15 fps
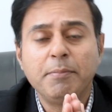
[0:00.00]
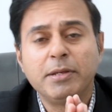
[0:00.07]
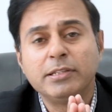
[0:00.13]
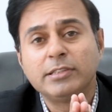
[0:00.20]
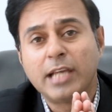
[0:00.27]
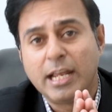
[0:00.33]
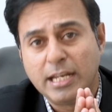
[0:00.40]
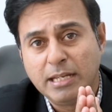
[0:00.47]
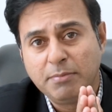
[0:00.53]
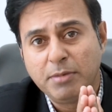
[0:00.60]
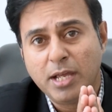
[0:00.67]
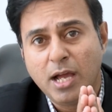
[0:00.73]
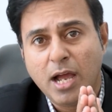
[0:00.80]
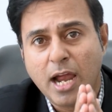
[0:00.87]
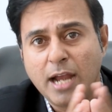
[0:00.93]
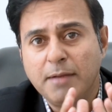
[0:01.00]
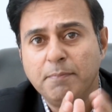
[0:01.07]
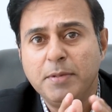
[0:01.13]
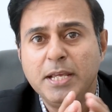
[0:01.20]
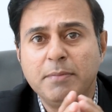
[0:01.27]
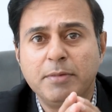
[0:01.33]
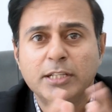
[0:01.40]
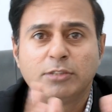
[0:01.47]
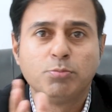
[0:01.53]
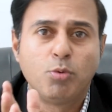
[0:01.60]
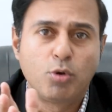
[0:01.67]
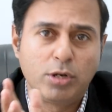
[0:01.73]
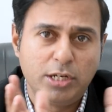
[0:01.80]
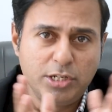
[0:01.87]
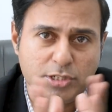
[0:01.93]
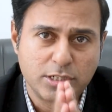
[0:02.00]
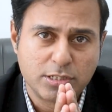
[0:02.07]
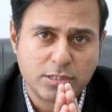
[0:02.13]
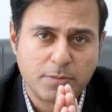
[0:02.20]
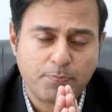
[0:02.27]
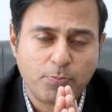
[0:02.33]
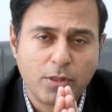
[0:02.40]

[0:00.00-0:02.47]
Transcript: means anemia, and B means bone lesions.